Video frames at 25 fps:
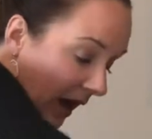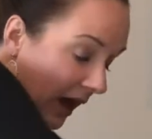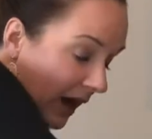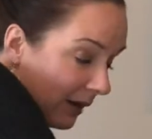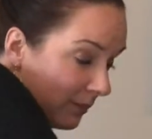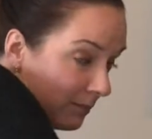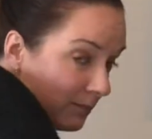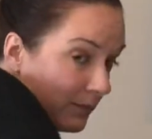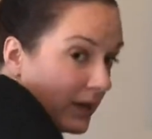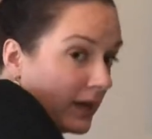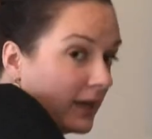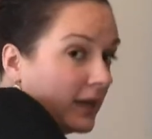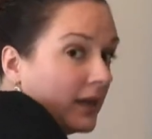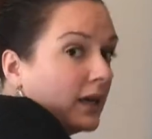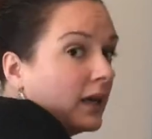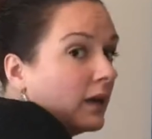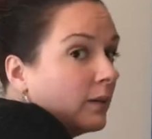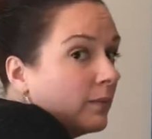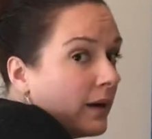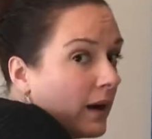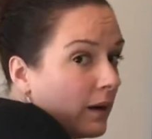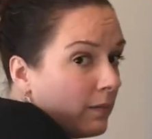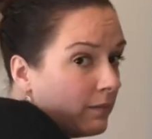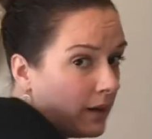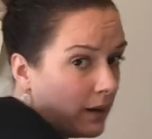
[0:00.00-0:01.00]
I'm picky
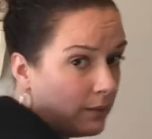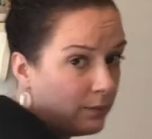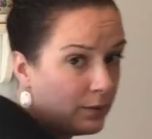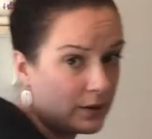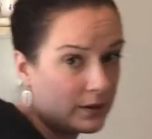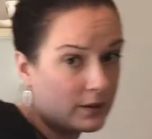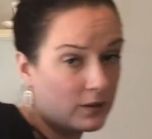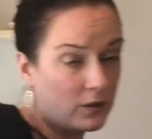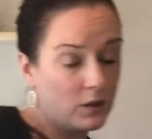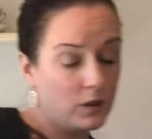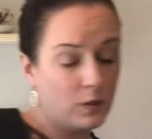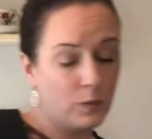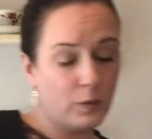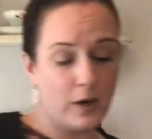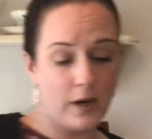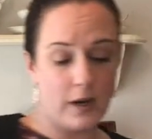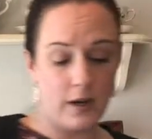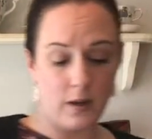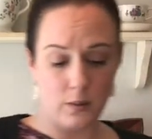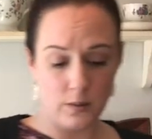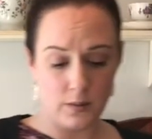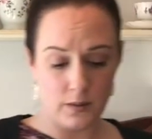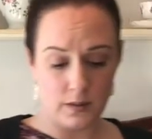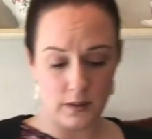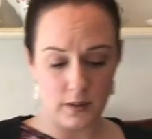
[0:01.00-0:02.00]
about my Brussels
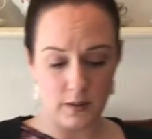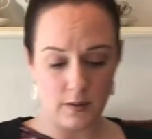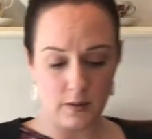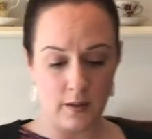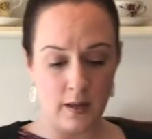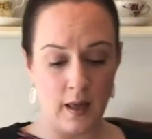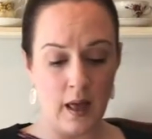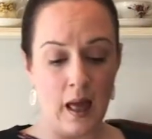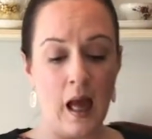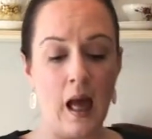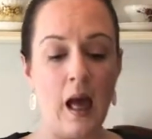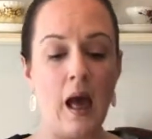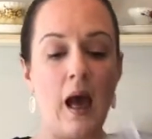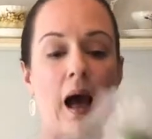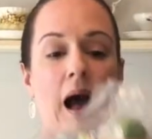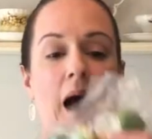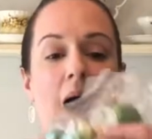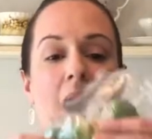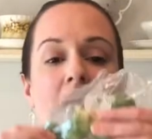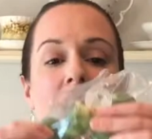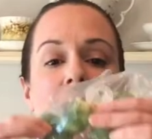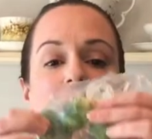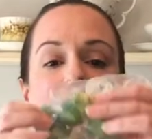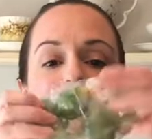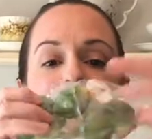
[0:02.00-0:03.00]
sprouts.
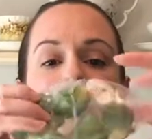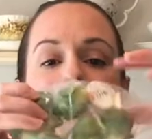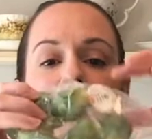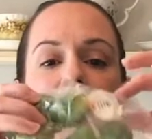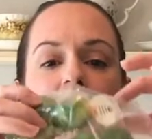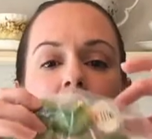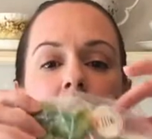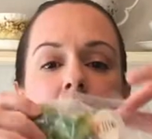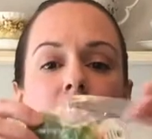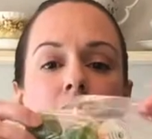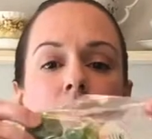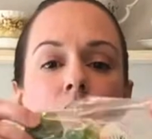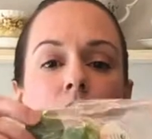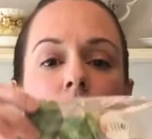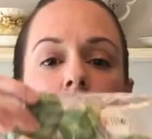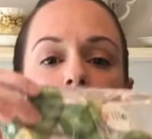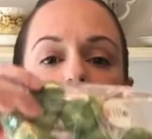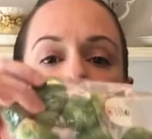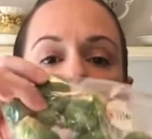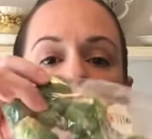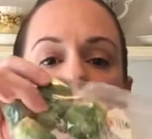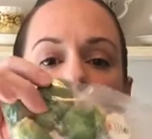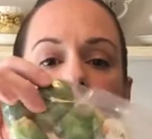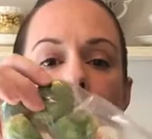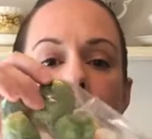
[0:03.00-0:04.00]
I have
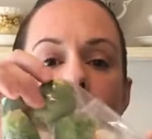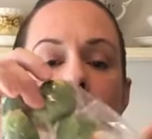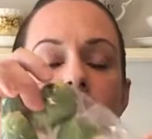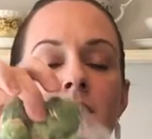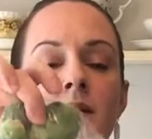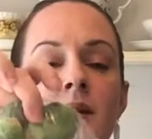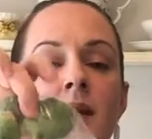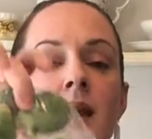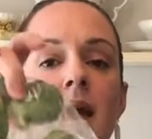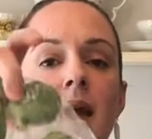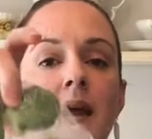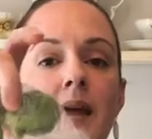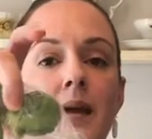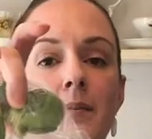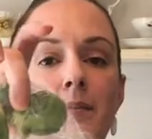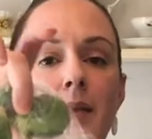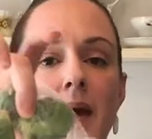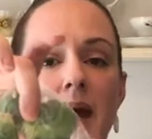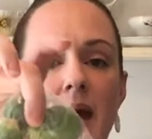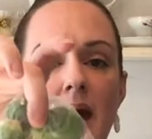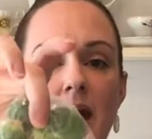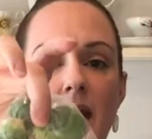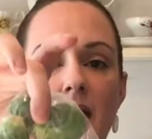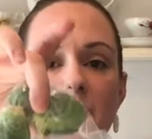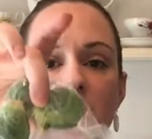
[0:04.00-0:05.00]
never gotten a
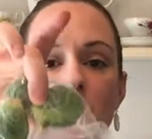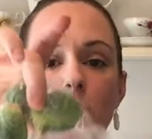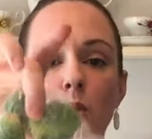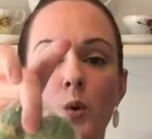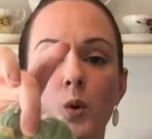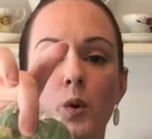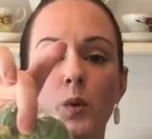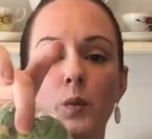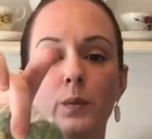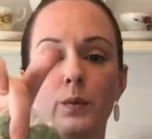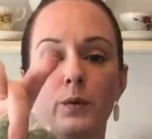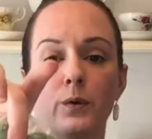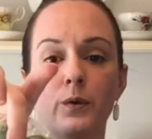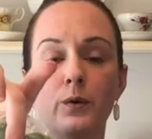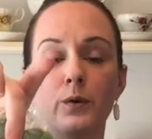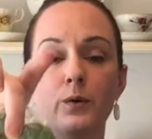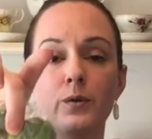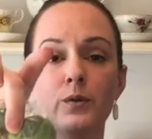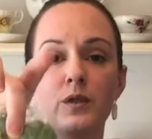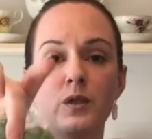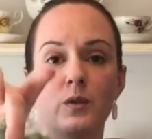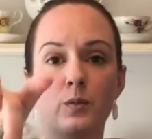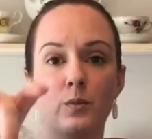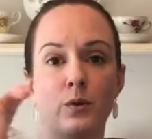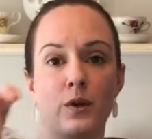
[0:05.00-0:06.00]
bad or
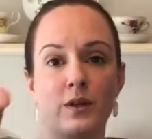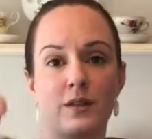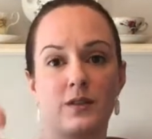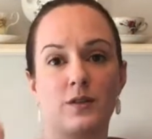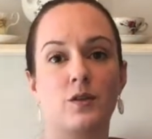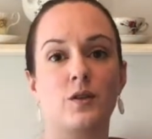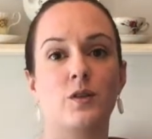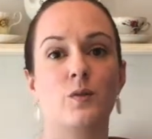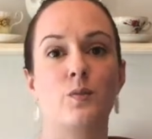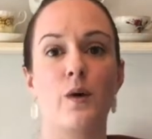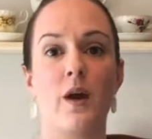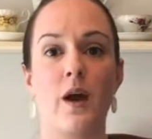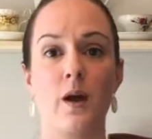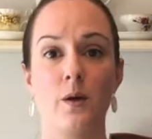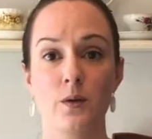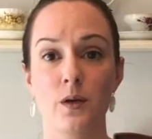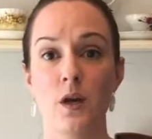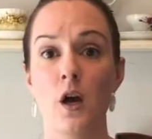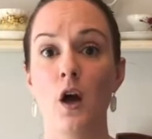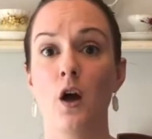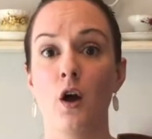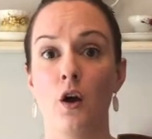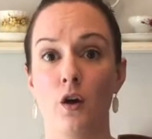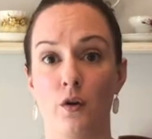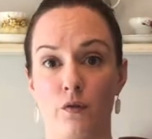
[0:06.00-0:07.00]
bruised Brussels sprout
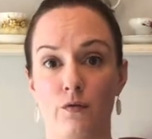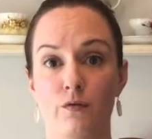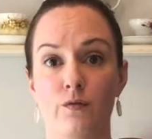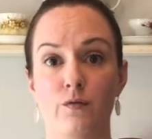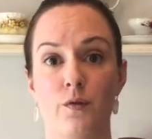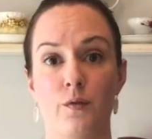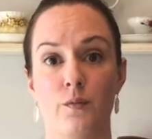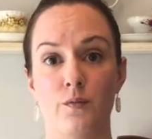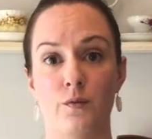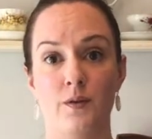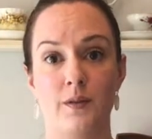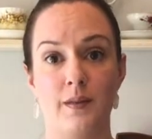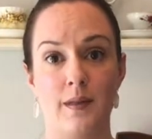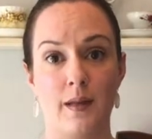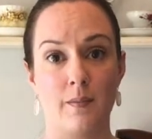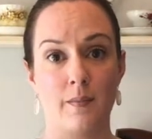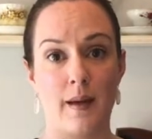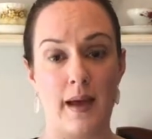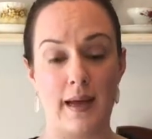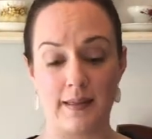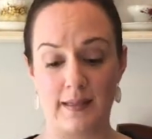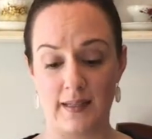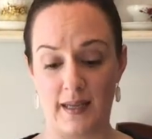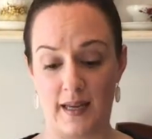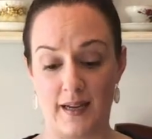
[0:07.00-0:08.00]
from
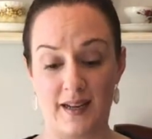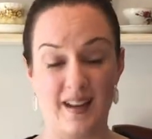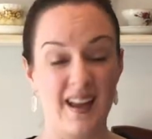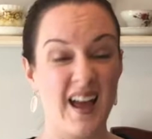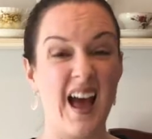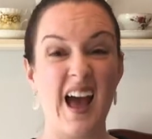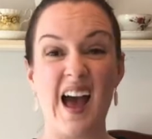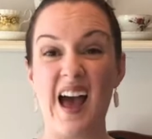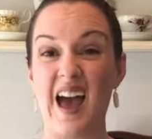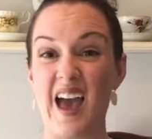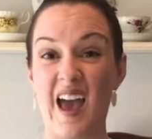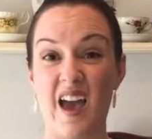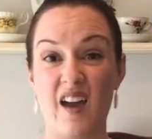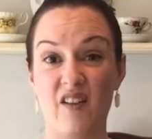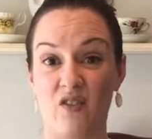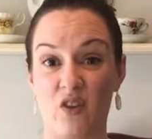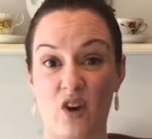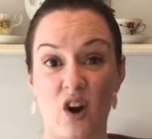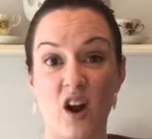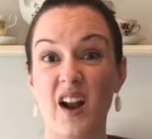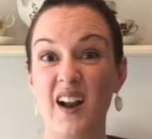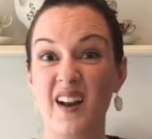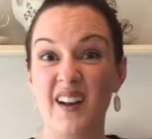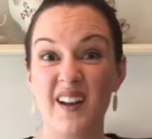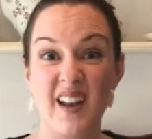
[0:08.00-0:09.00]
SunBasket.
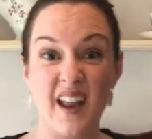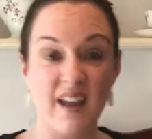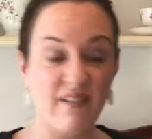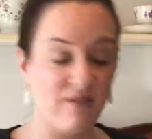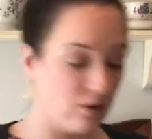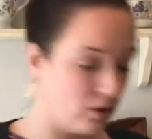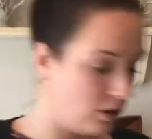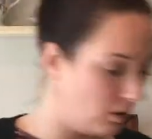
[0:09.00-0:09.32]
Ever. Never.